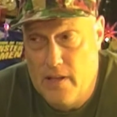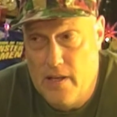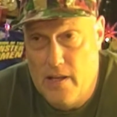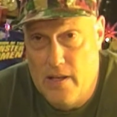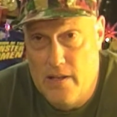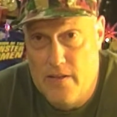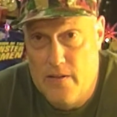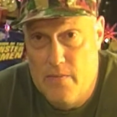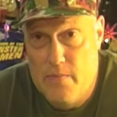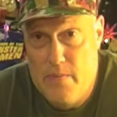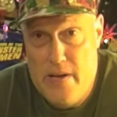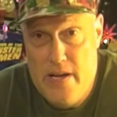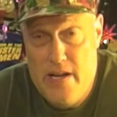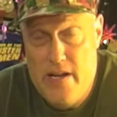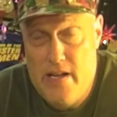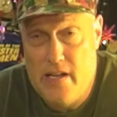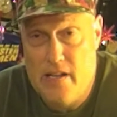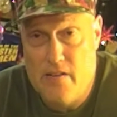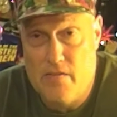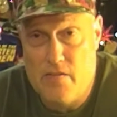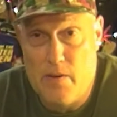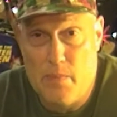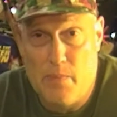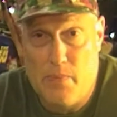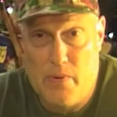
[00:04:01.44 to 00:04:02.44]
uh, the
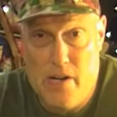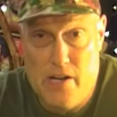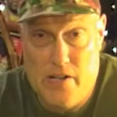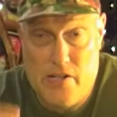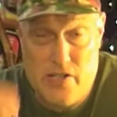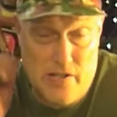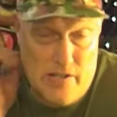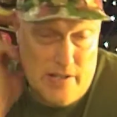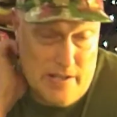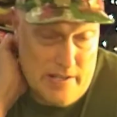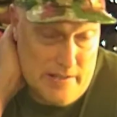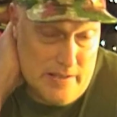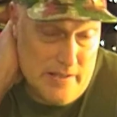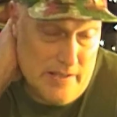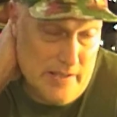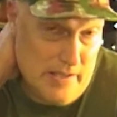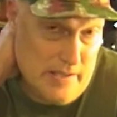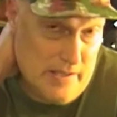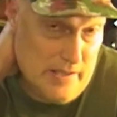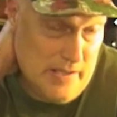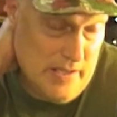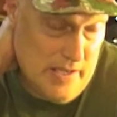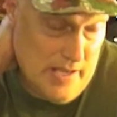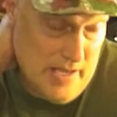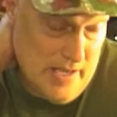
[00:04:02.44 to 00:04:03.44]
meaning of depression, I
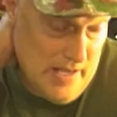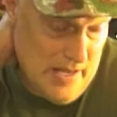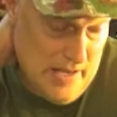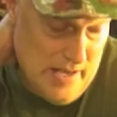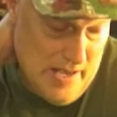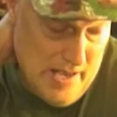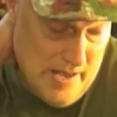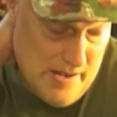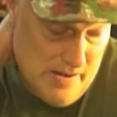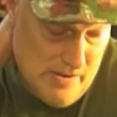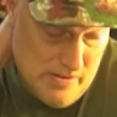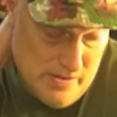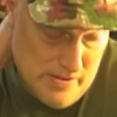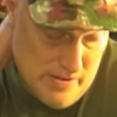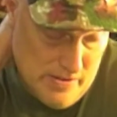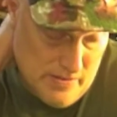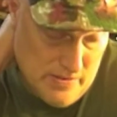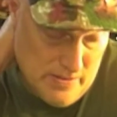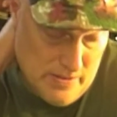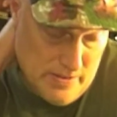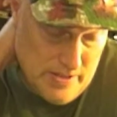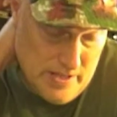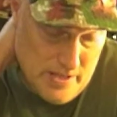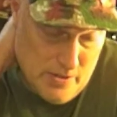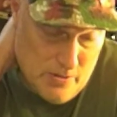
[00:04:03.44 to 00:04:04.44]
think. I, I don't
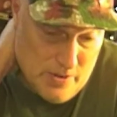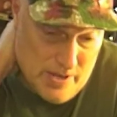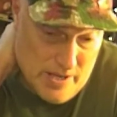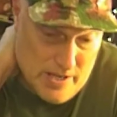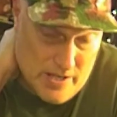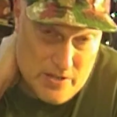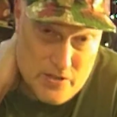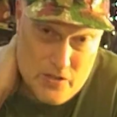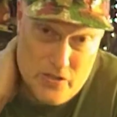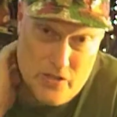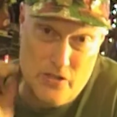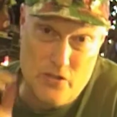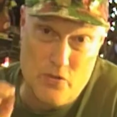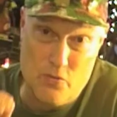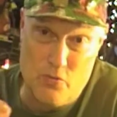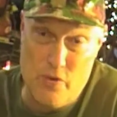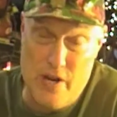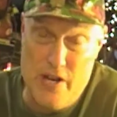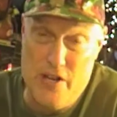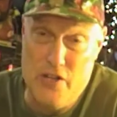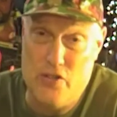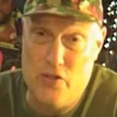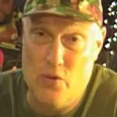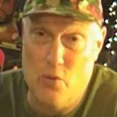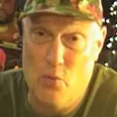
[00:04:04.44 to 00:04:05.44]
know. Anyway, it's just
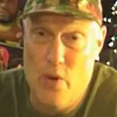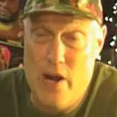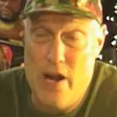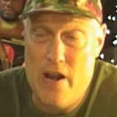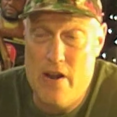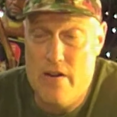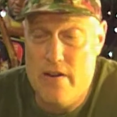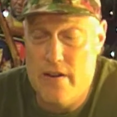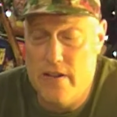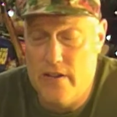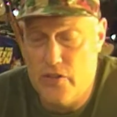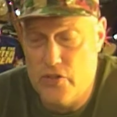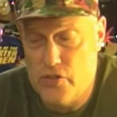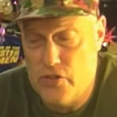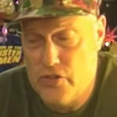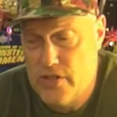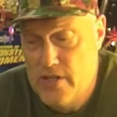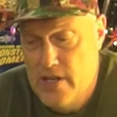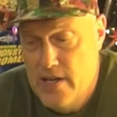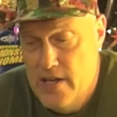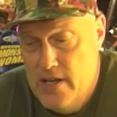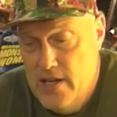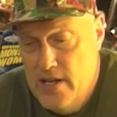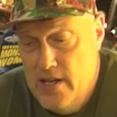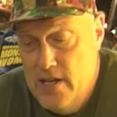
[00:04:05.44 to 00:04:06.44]
raised awareness
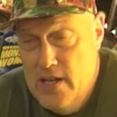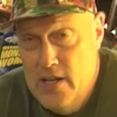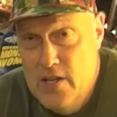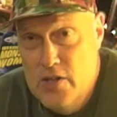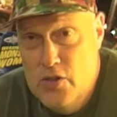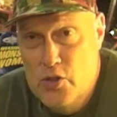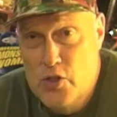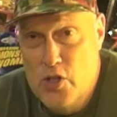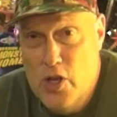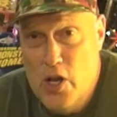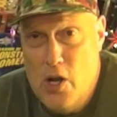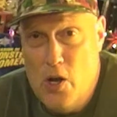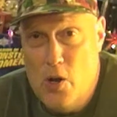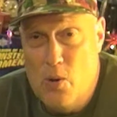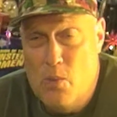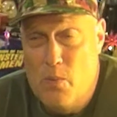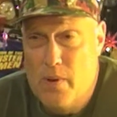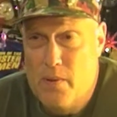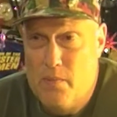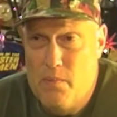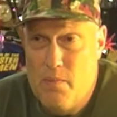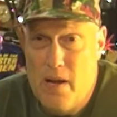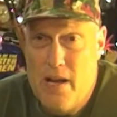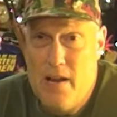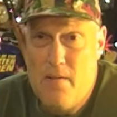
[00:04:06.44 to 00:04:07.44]
so,
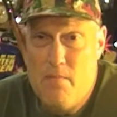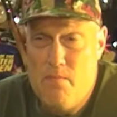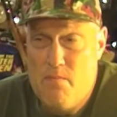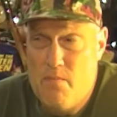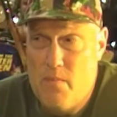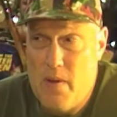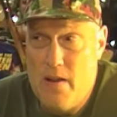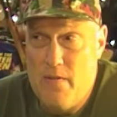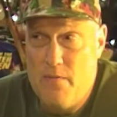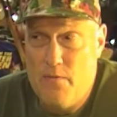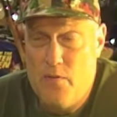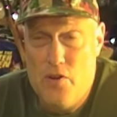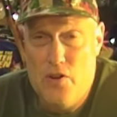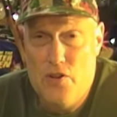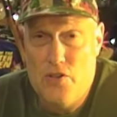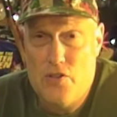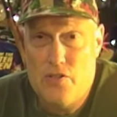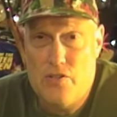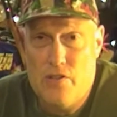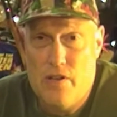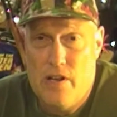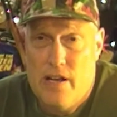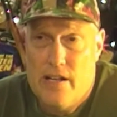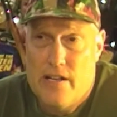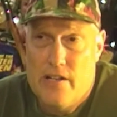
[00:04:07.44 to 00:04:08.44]
but my, my
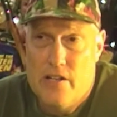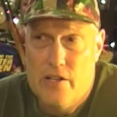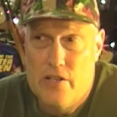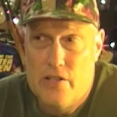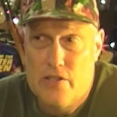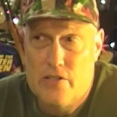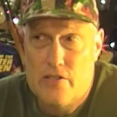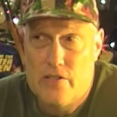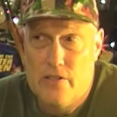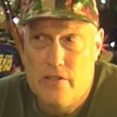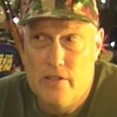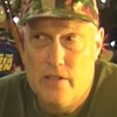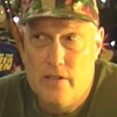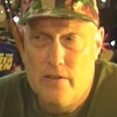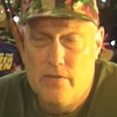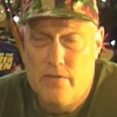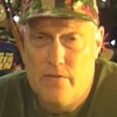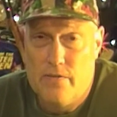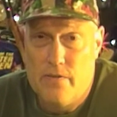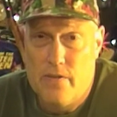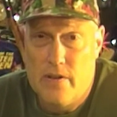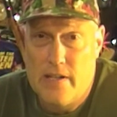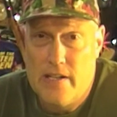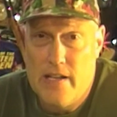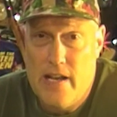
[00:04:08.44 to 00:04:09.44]
first thought is
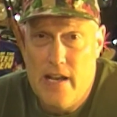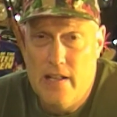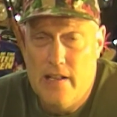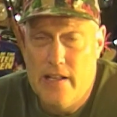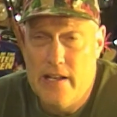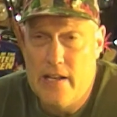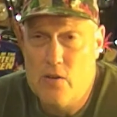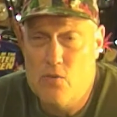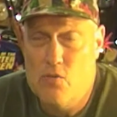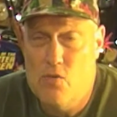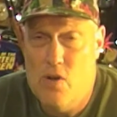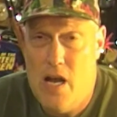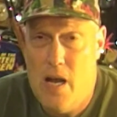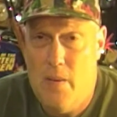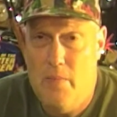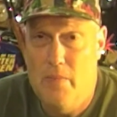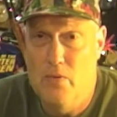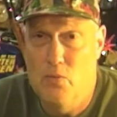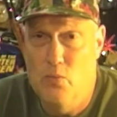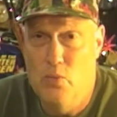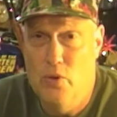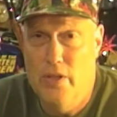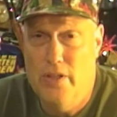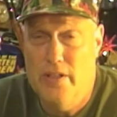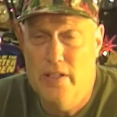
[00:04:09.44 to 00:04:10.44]
if a guy like
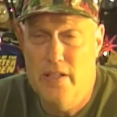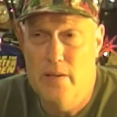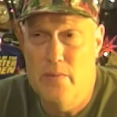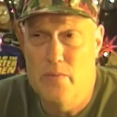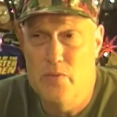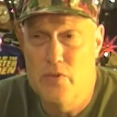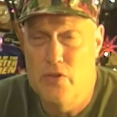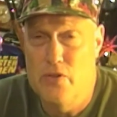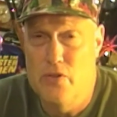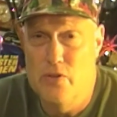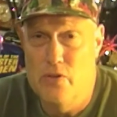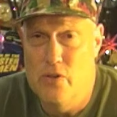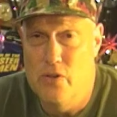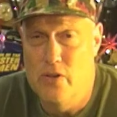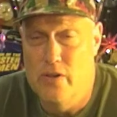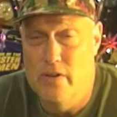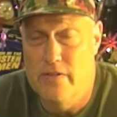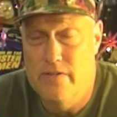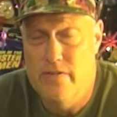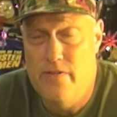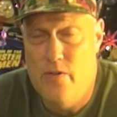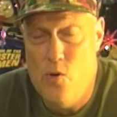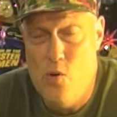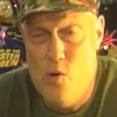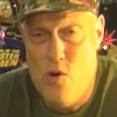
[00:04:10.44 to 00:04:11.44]
Robin Williams, who could
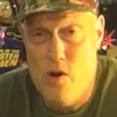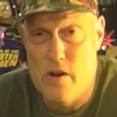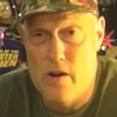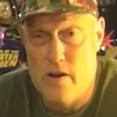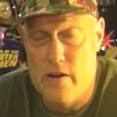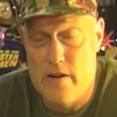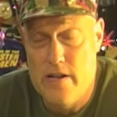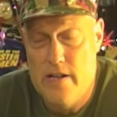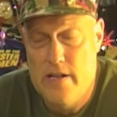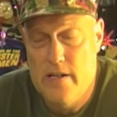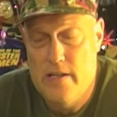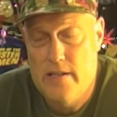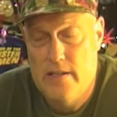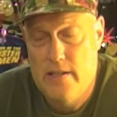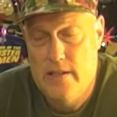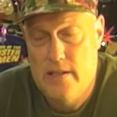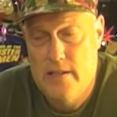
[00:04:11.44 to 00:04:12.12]
afford